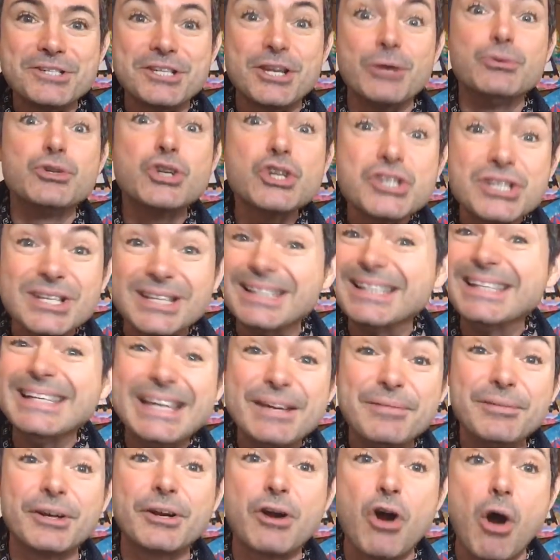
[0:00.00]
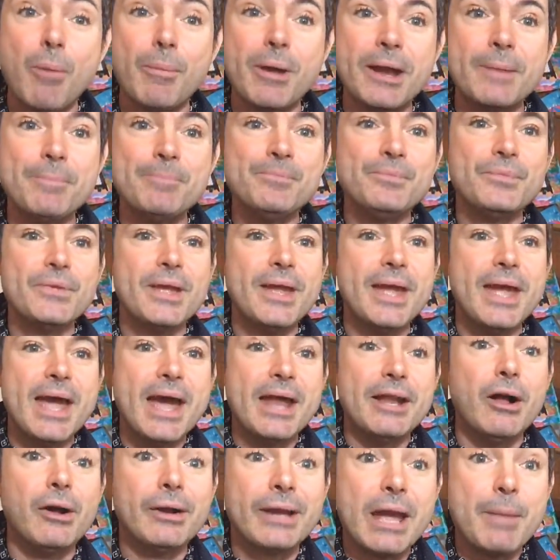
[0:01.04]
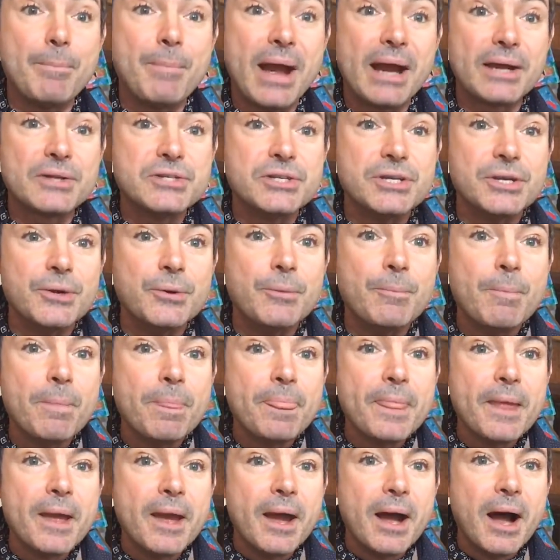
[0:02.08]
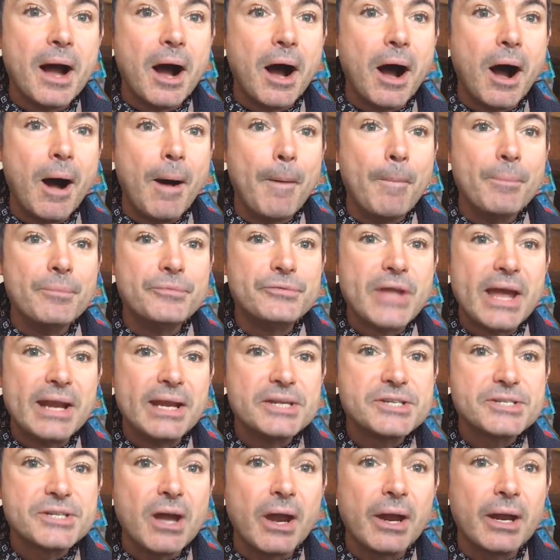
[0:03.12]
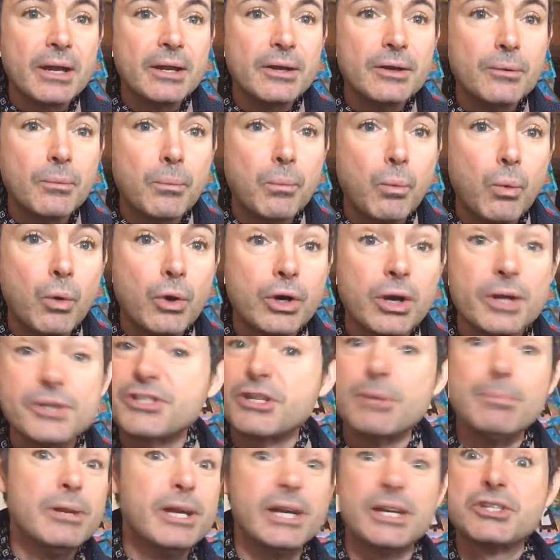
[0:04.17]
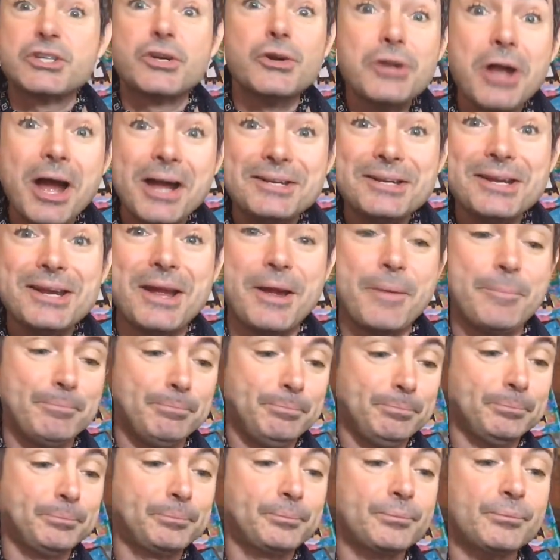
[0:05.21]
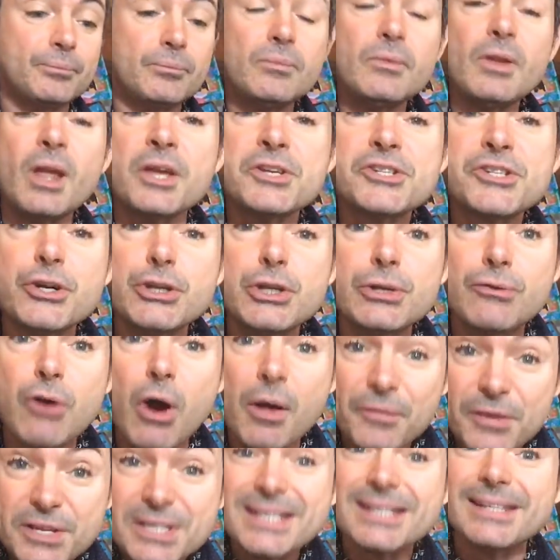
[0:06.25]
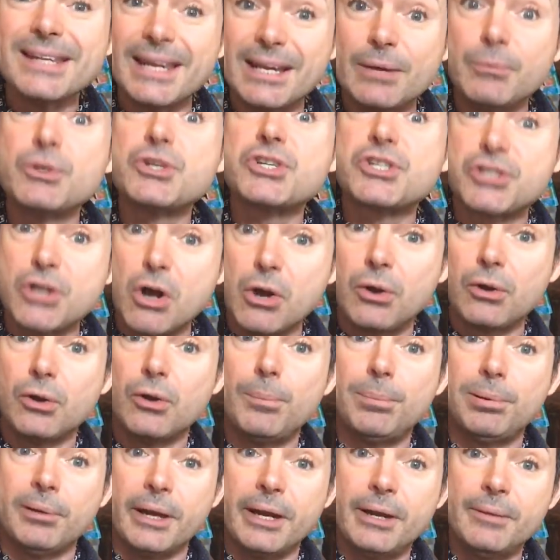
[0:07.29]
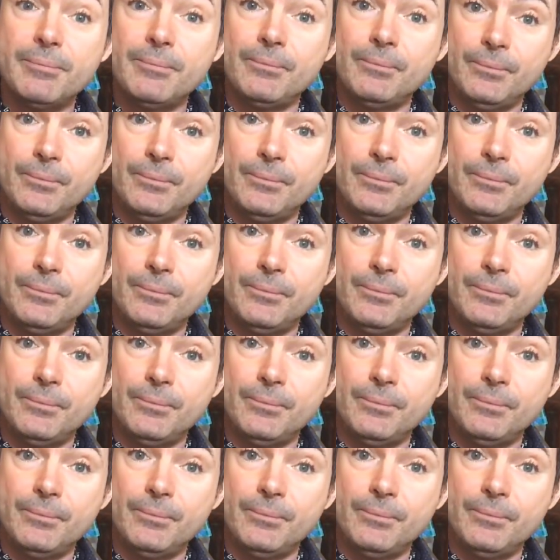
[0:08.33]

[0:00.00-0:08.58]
So just leave a comment and I'll get back to you. Dennis, I'm gonna work on some licks, good idea. So you've got this lick, which Stochelo played.